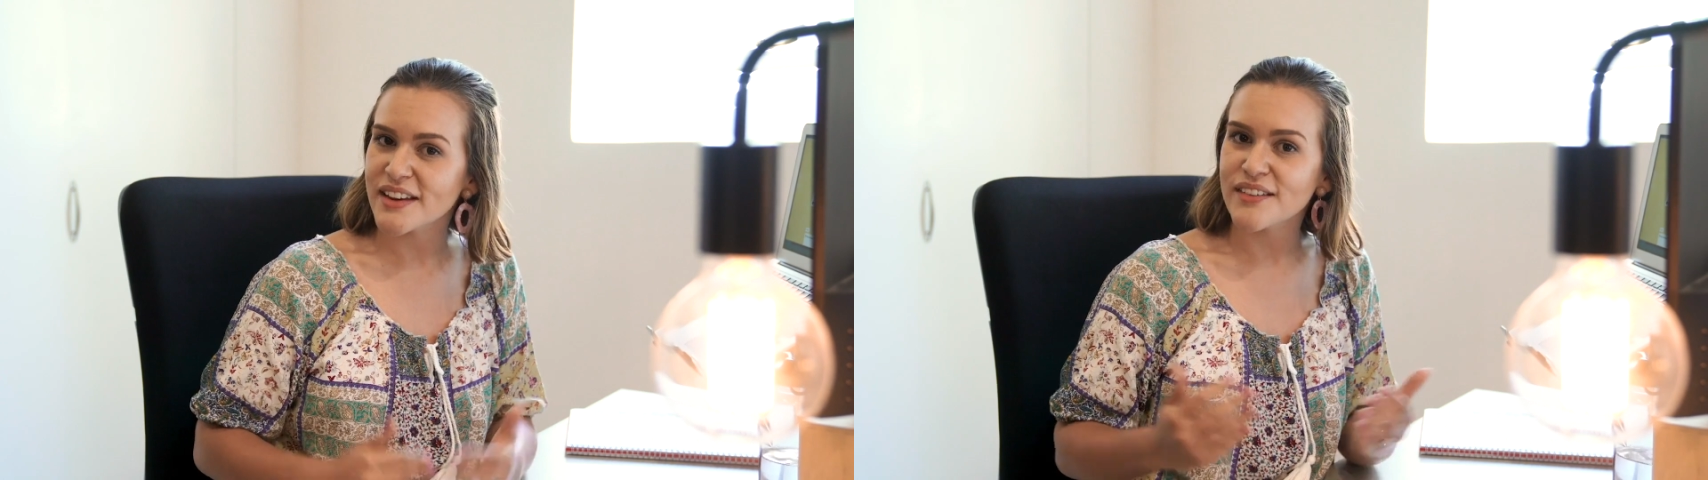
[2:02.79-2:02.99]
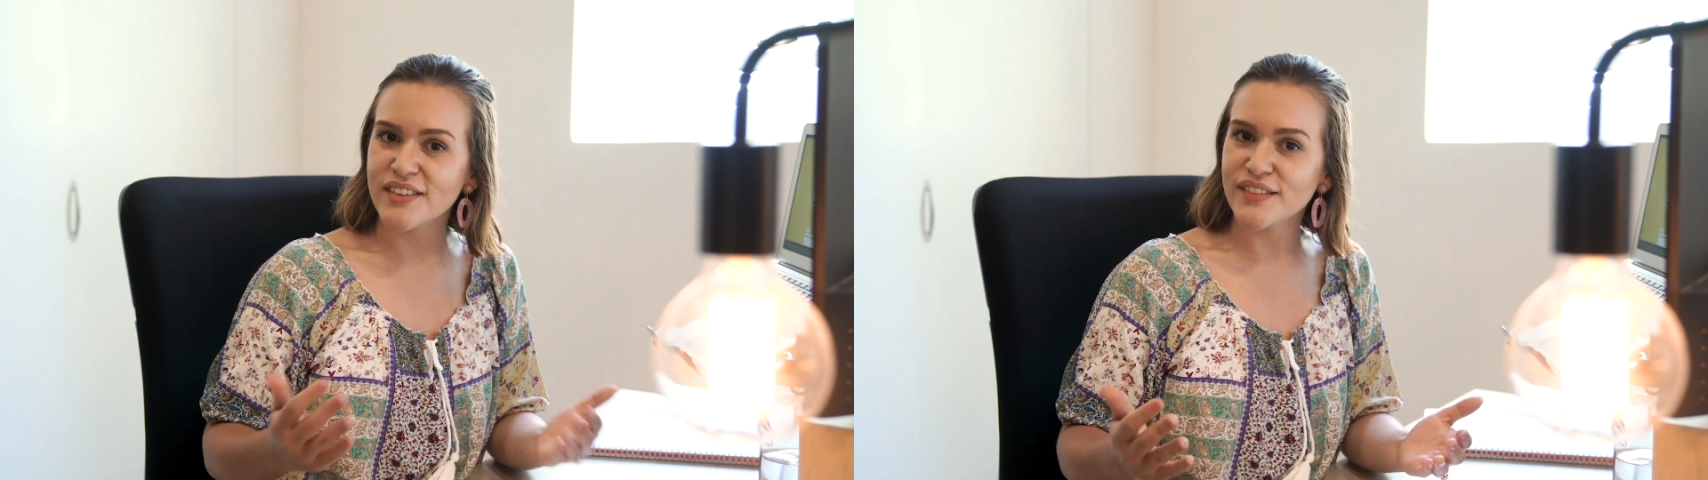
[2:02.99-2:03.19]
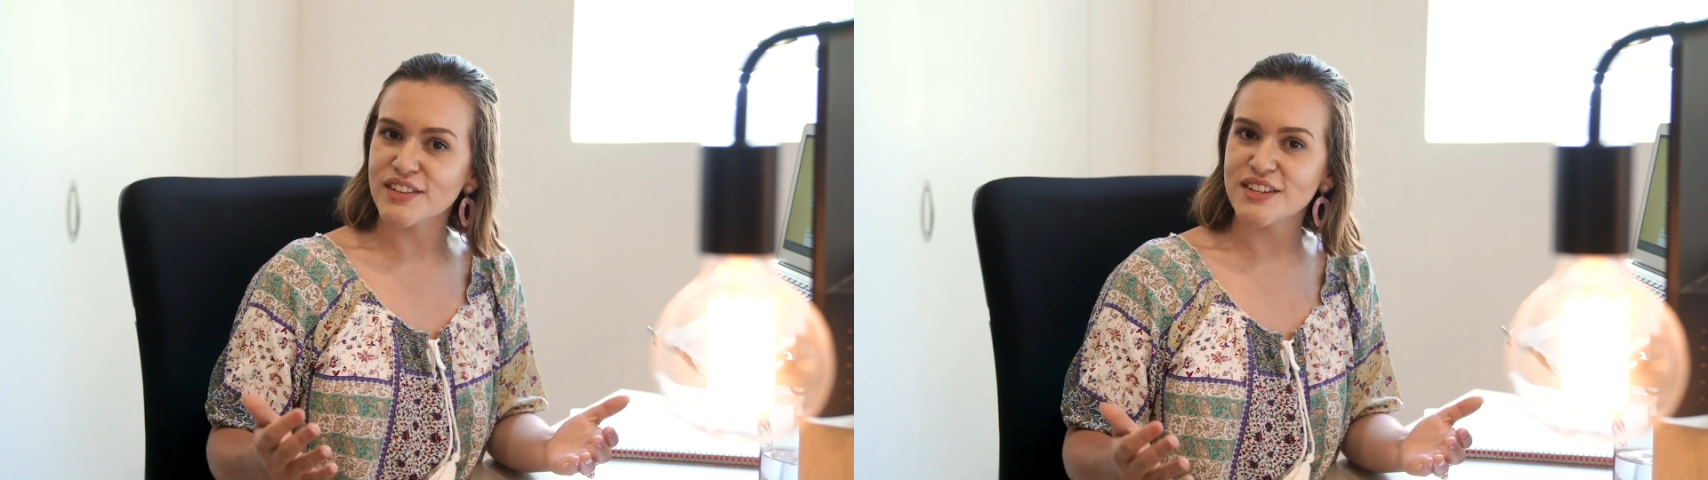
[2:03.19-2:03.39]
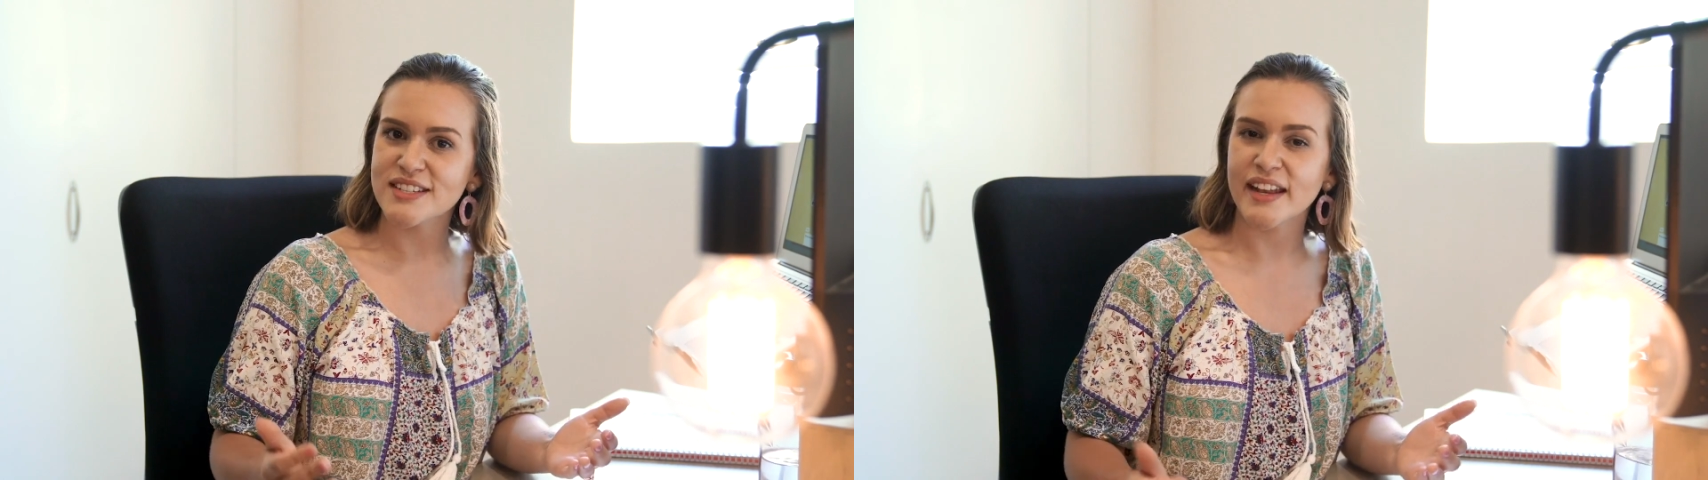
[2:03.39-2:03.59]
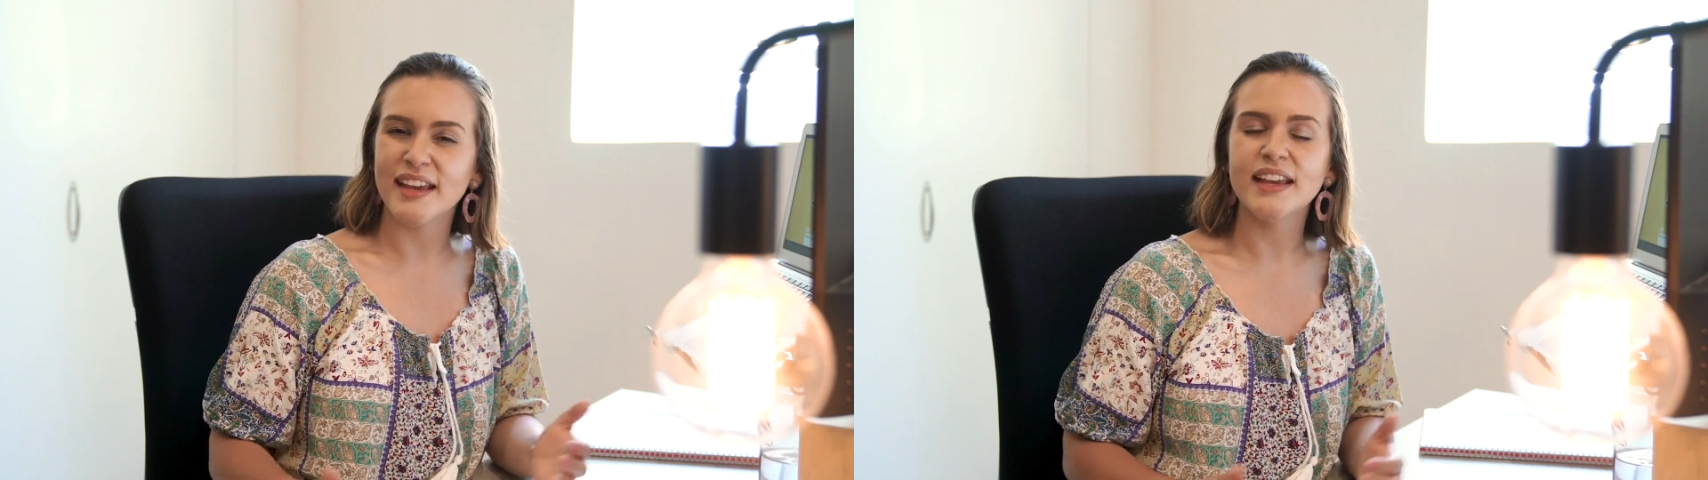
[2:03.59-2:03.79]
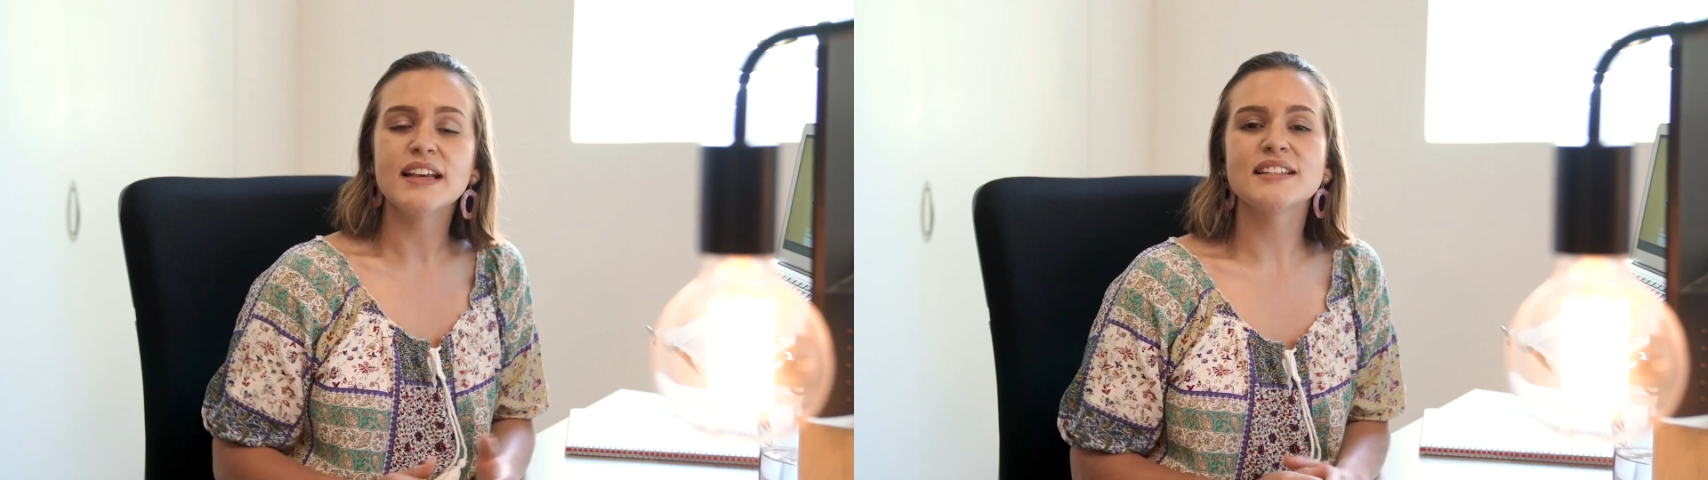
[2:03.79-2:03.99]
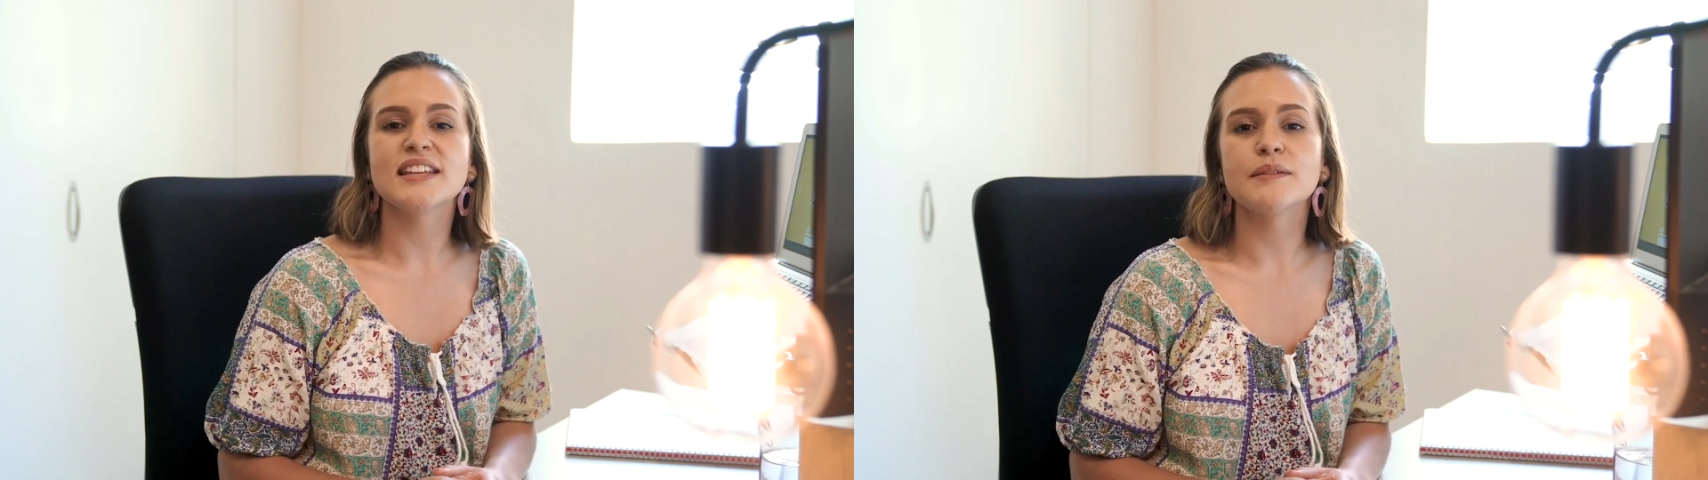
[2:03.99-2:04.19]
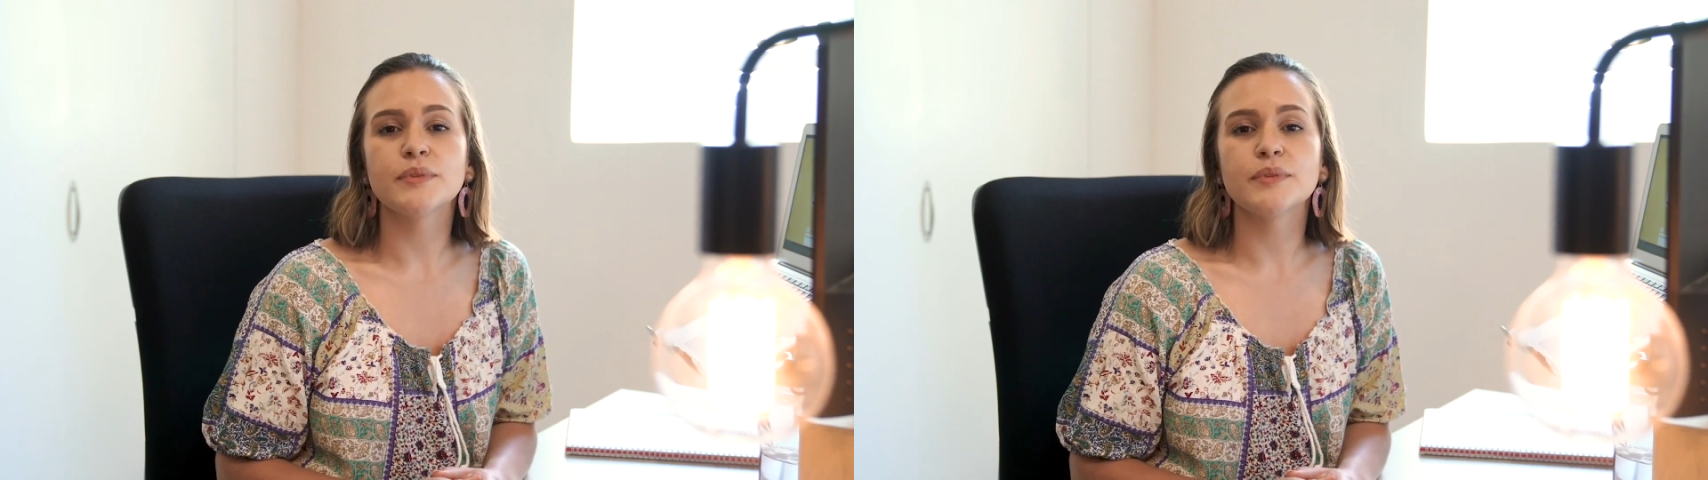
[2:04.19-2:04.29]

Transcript: that I've given you today to